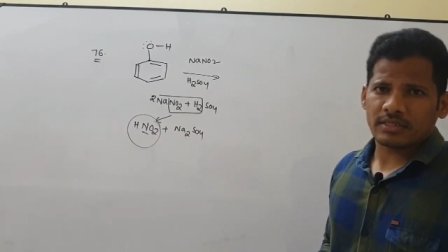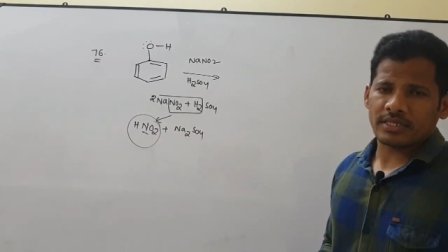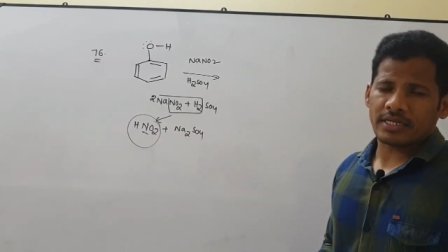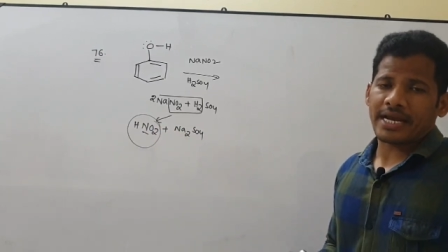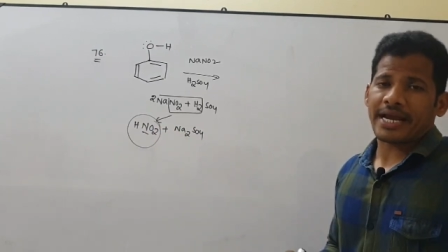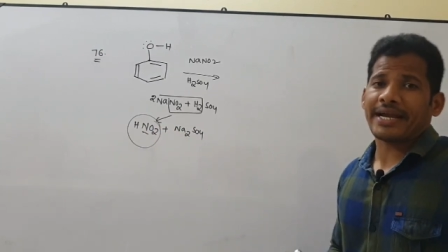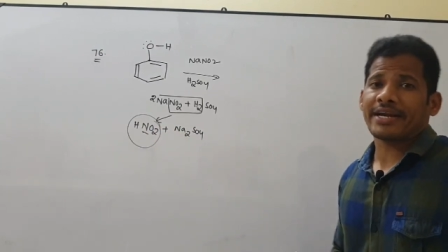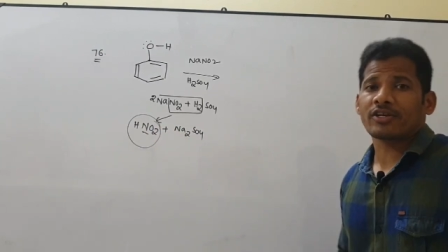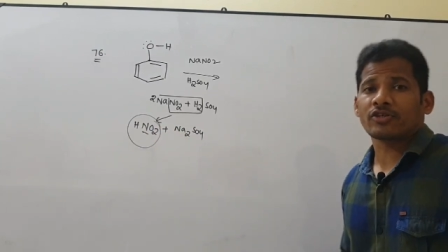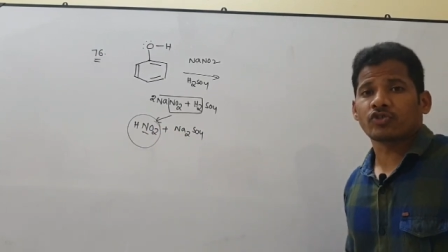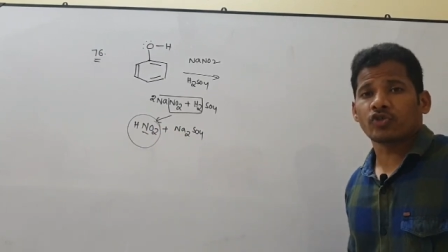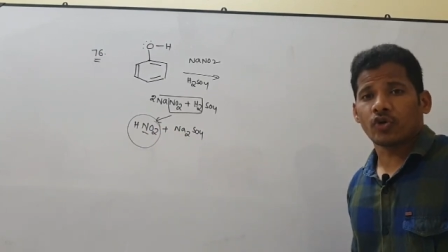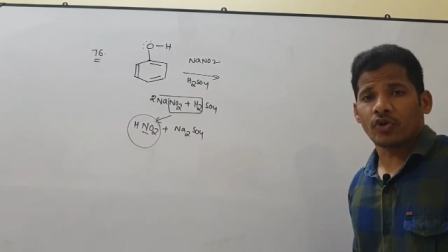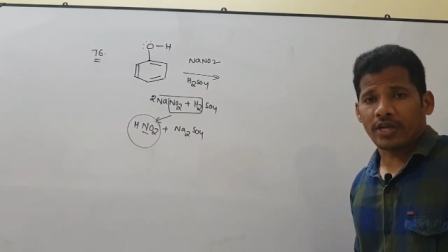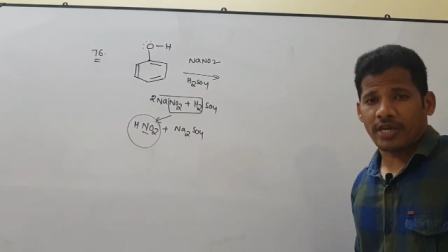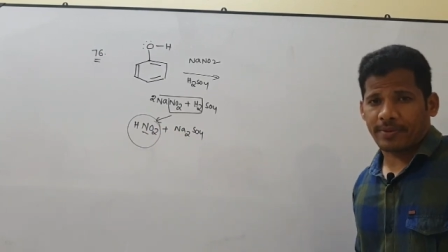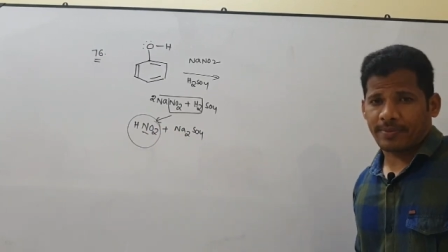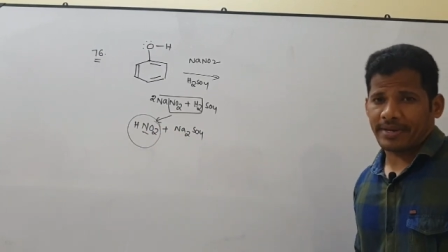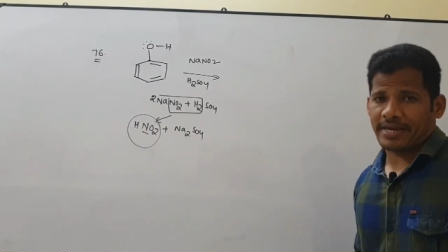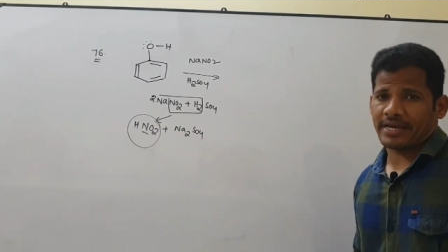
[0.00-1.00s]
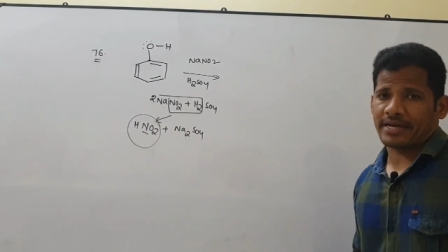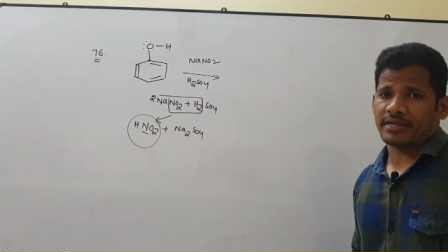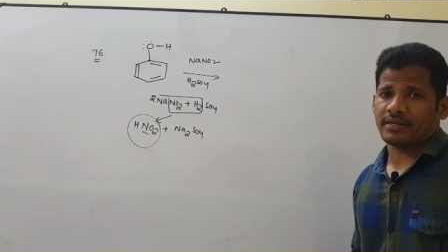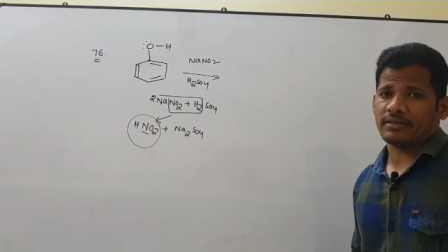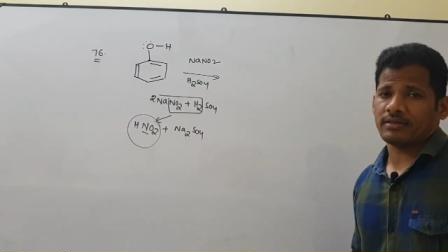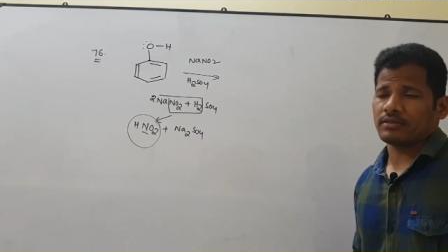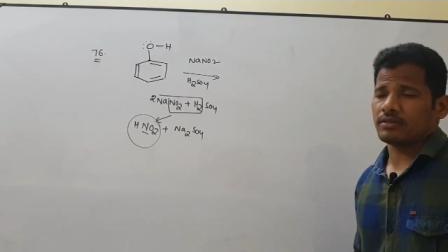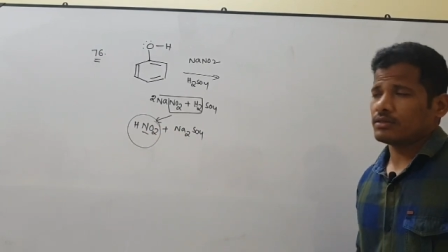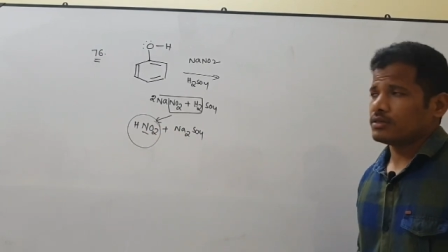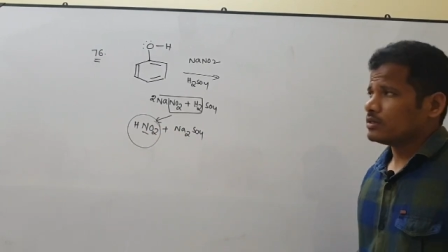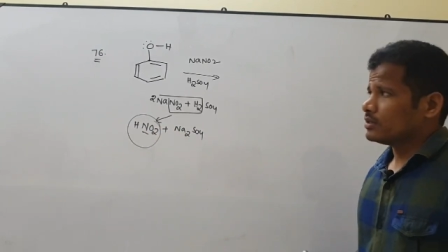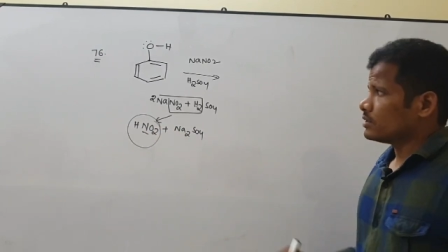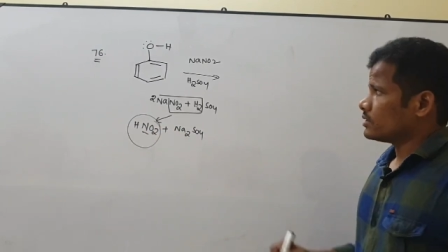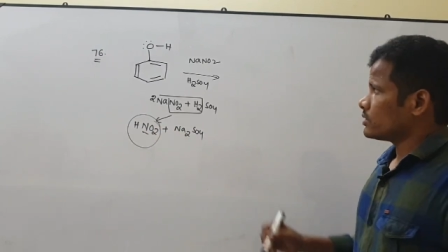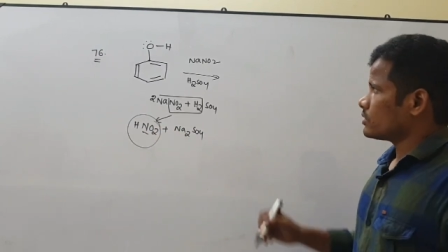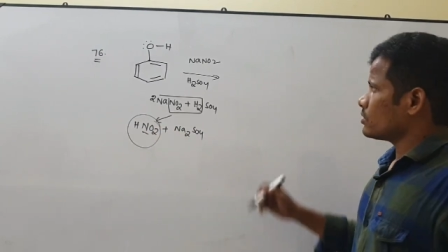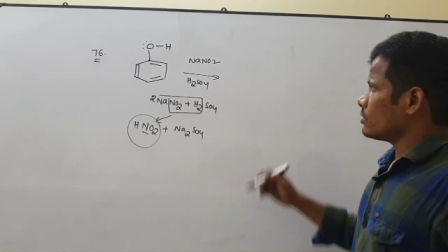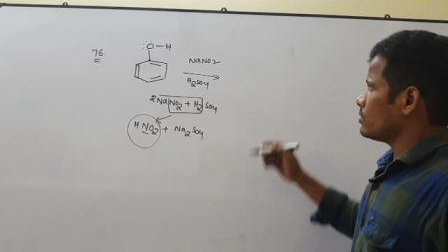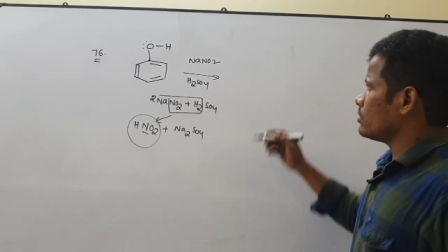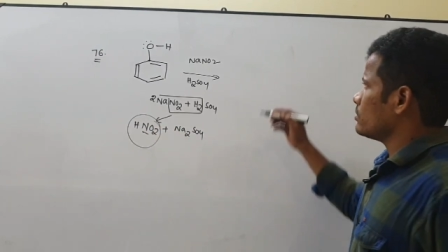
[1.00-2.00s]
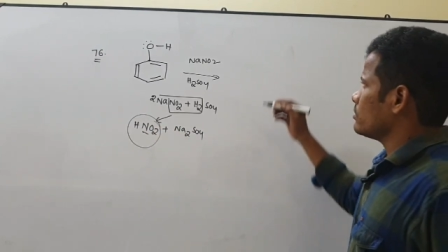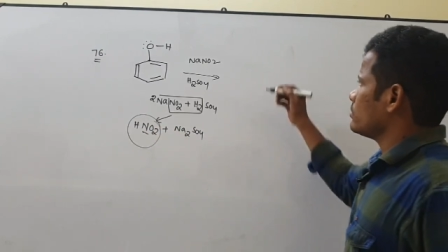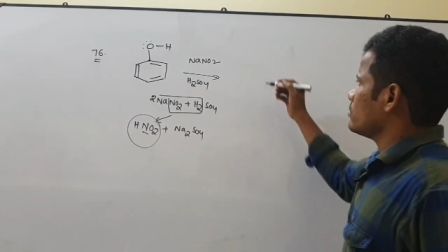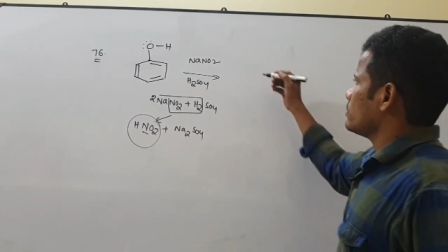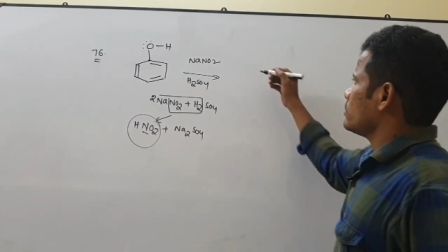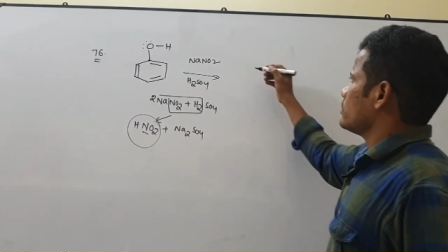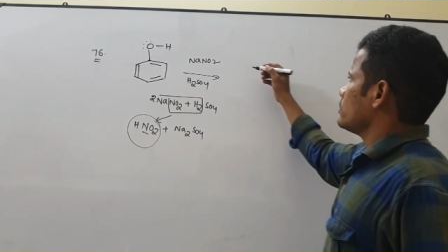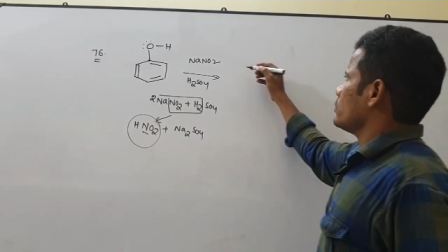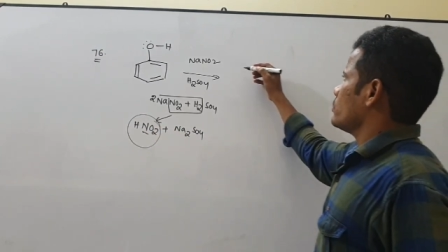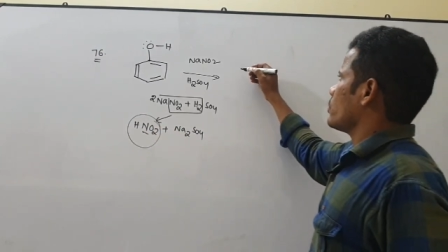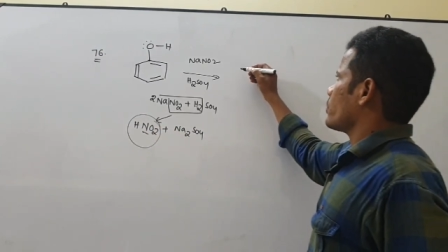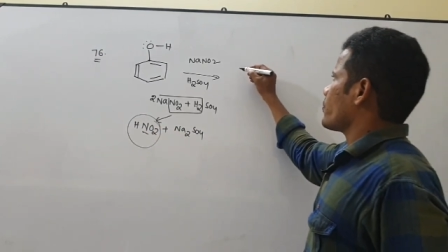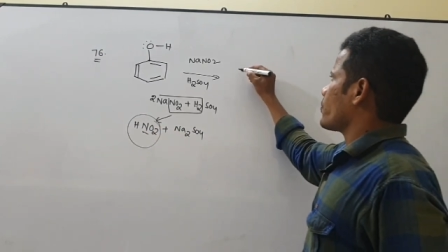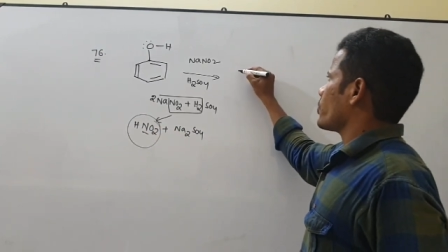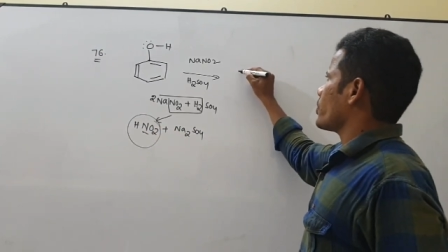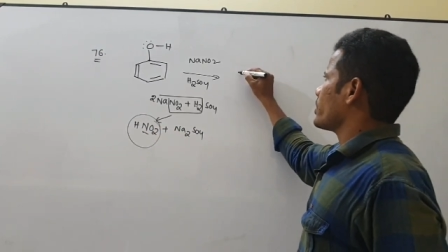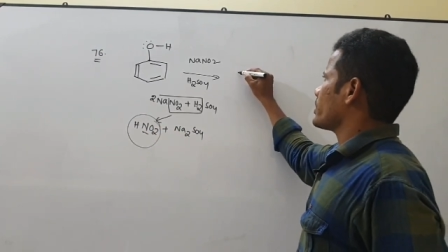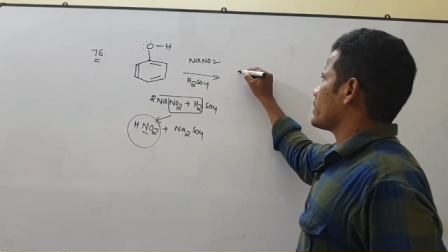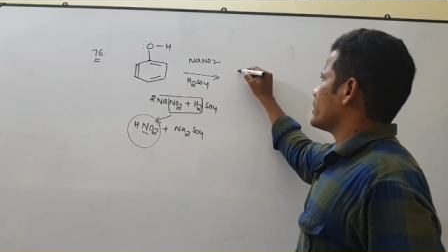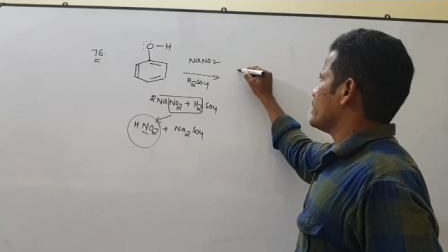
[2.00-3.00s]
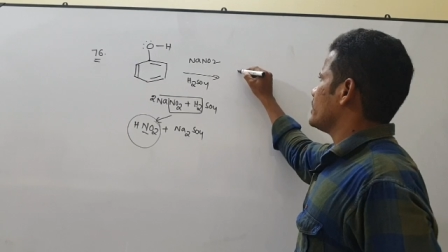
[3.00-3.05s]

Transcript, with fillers: nitrosonium ion so your product